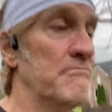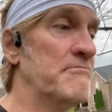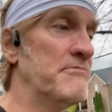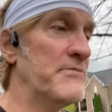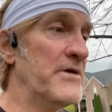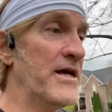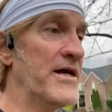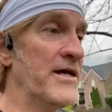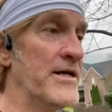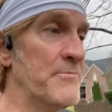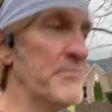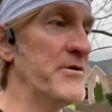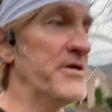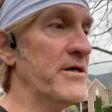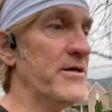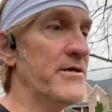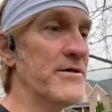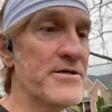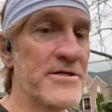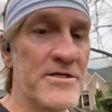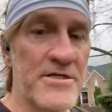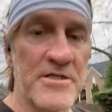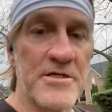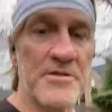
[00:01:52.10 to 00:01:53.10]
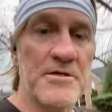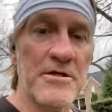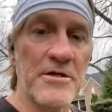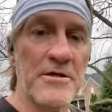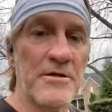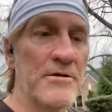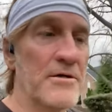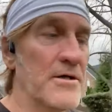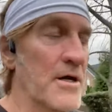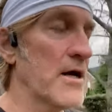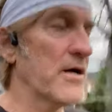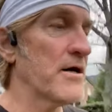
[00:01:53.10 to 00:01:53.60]
Enemy is
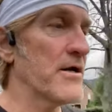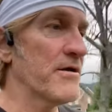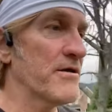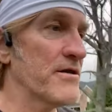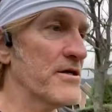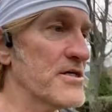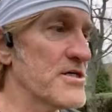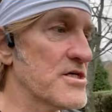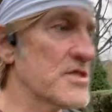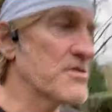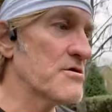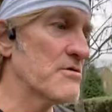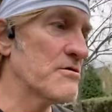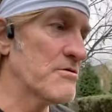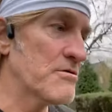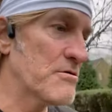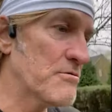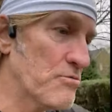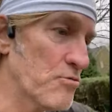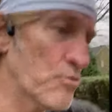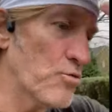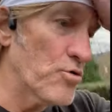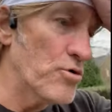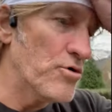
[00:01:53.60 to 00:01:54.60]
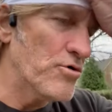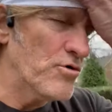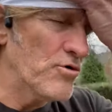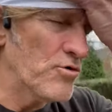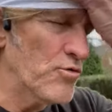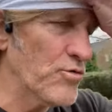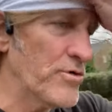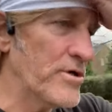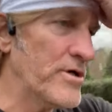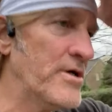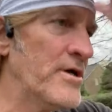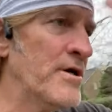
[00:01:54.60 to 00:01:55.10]
the God of this world.
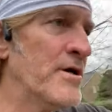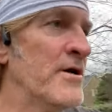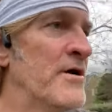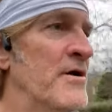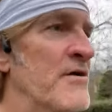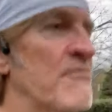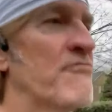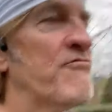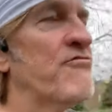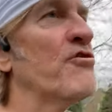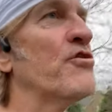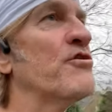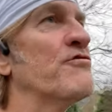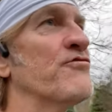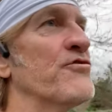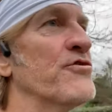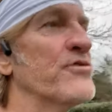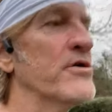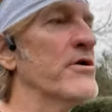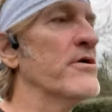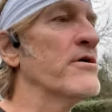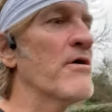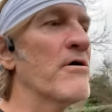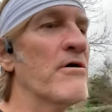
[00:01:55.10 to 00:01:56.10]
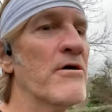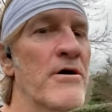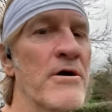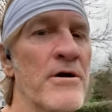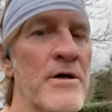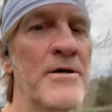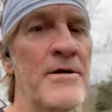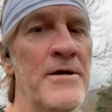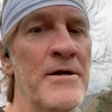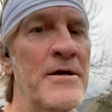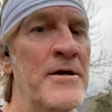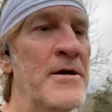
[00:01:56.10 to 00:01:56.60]
We forfeited our
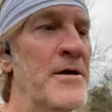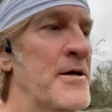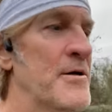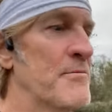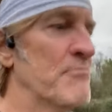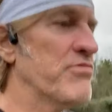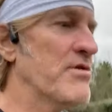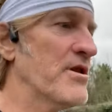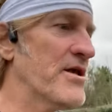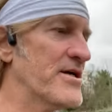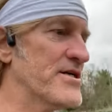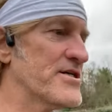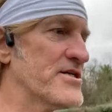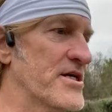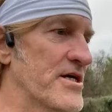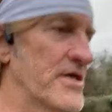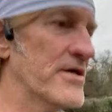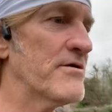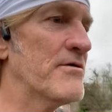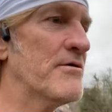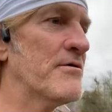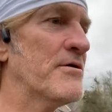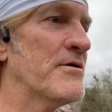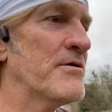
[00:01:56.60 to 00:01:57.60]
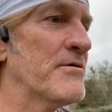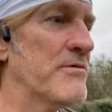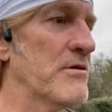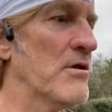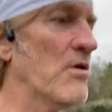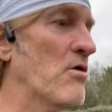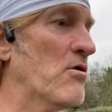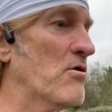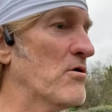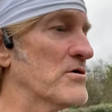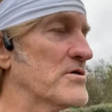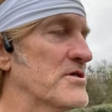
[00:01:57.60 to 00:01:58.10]
place here a
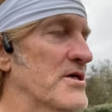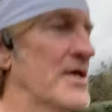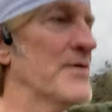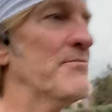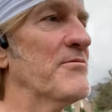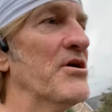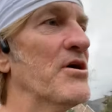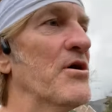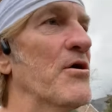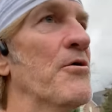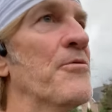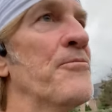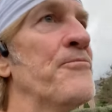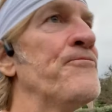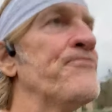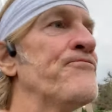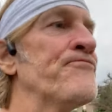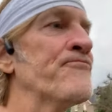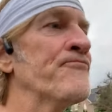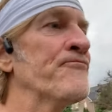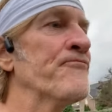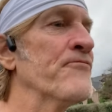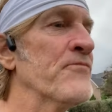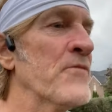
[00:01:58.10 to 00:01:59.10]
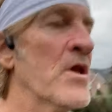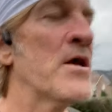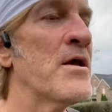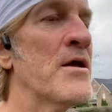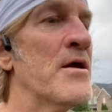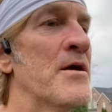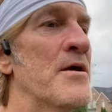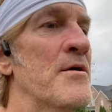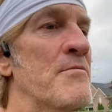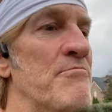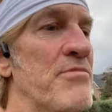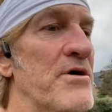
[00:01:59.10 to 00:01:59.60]
long time ago.
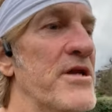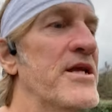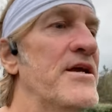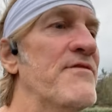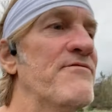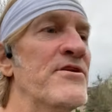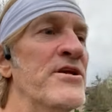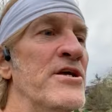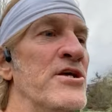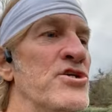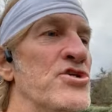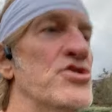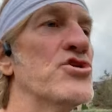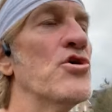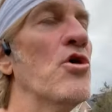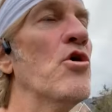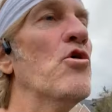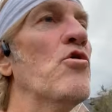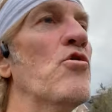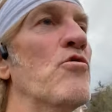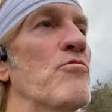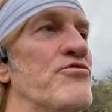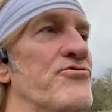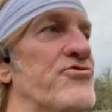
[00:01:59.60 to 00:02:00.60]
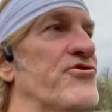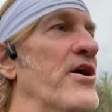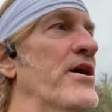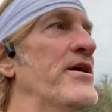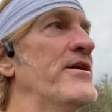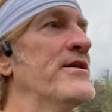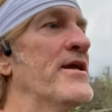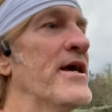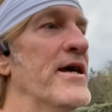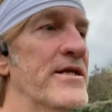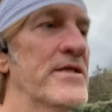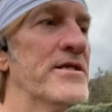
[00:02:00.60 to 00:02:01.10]
But even in Job,
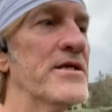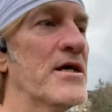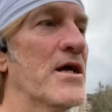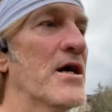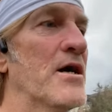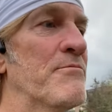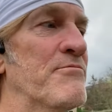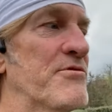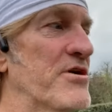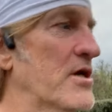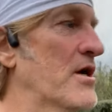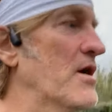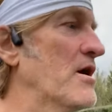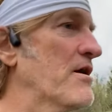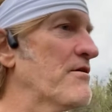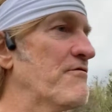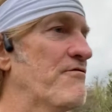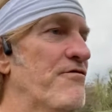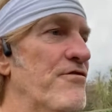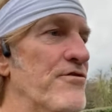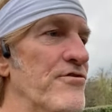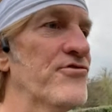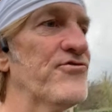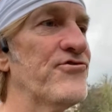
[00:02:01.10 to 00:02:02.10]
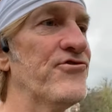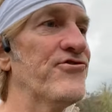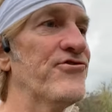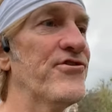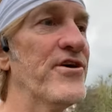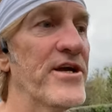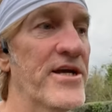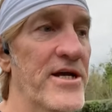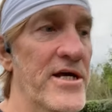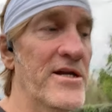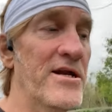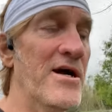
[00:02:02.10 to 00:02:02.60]
Satan had to come to God first and
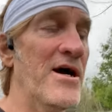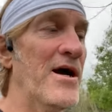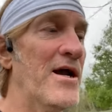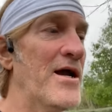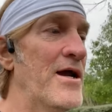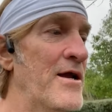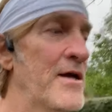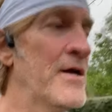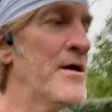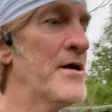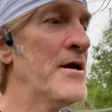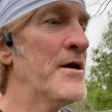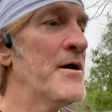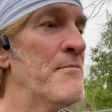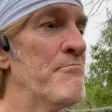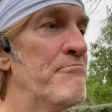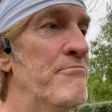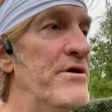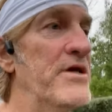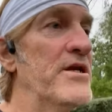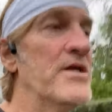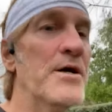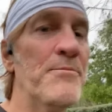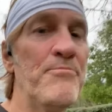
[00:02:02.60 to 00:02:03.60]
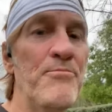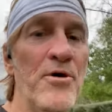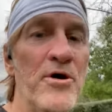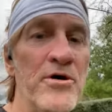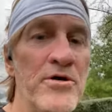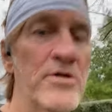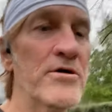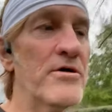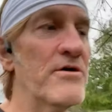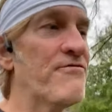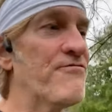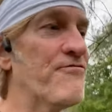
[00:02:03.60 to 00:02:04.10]
say, Can I beat up on
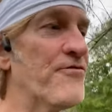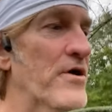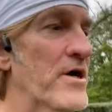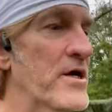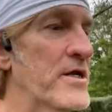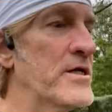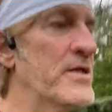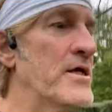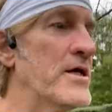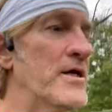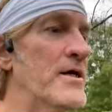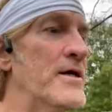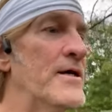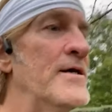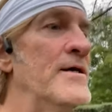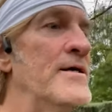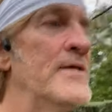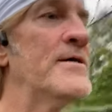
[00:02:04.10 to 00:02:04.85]
your friend here.